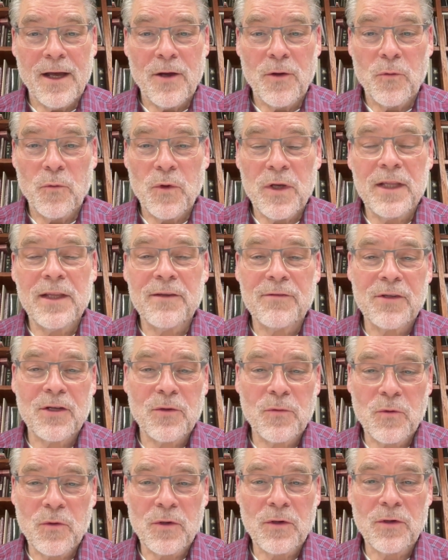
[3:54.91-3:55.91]
We live in a
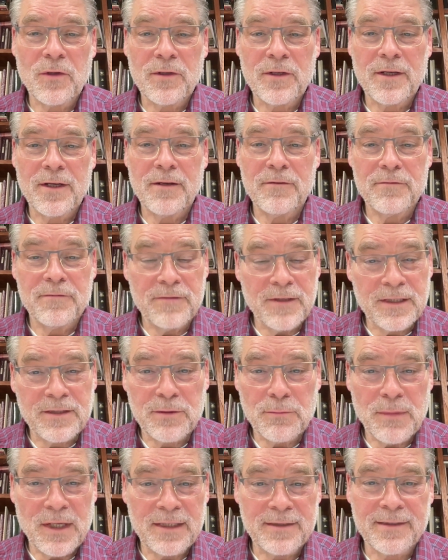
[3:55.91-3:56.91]
world of
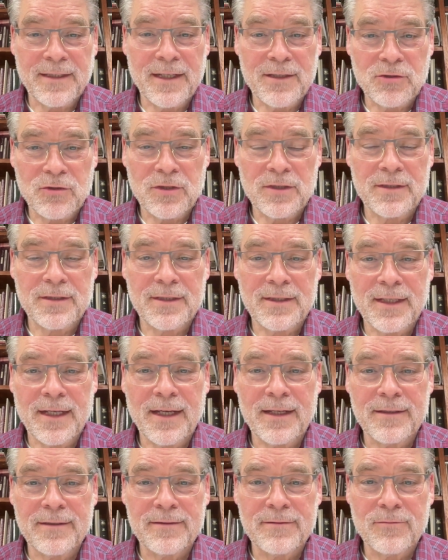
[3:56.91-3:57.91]
victimization today,
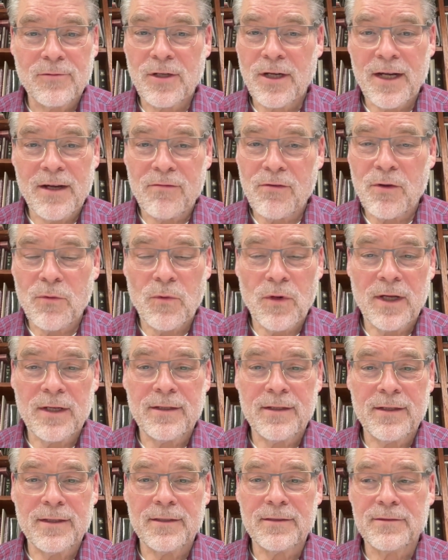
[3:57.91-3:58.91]
where everyone
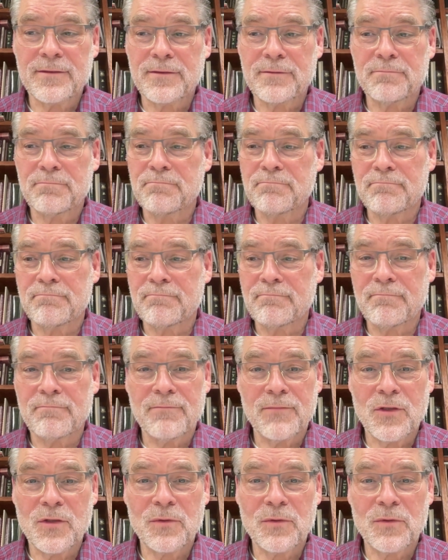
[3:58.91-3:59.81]
is the